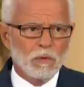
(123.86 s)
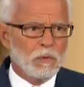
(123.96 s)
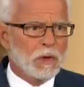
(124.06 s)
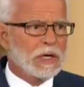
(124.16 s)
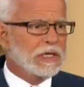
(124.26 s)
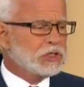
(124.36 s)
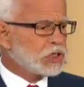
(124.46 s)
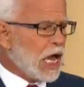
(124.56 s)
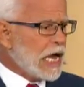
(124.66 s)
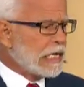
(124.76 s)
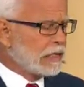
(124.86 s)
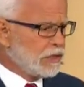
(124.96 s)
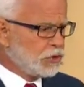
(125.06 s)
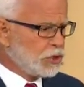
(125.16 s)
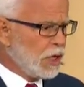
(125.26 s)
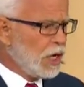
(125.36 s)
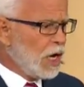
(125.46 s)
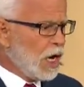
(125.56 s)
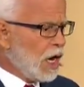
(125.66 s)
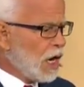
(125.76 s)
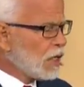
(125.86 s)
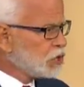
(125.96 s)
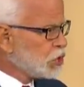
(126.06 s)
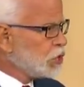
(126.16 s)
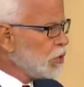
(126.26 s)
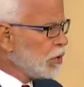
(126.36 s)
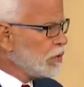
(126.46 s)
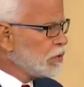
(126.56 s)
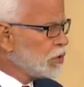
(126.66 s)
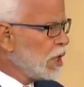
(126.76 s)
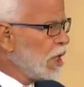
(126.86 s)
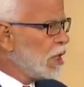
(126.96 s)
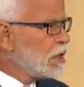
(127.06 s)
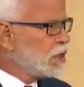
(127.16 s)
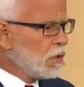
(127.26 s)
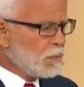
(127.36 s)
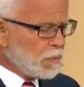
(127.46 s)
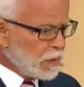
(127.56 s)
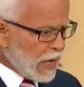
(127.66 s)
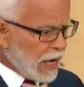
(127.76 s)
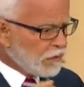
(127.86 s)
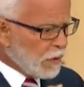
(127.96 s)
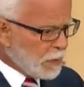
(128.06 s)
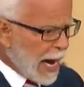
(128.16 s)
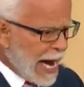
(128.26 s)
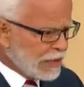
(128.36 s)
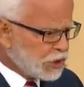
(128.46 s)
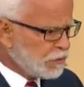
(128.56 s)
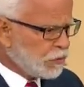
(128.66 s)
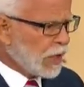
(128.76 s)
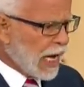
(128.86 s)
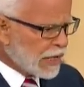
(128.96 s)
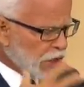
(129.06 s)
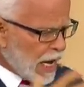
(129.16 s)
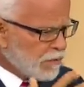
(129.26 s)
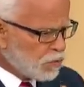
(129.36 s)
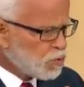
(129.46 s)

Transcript: we're going to challenge our students to have a passion for God, to have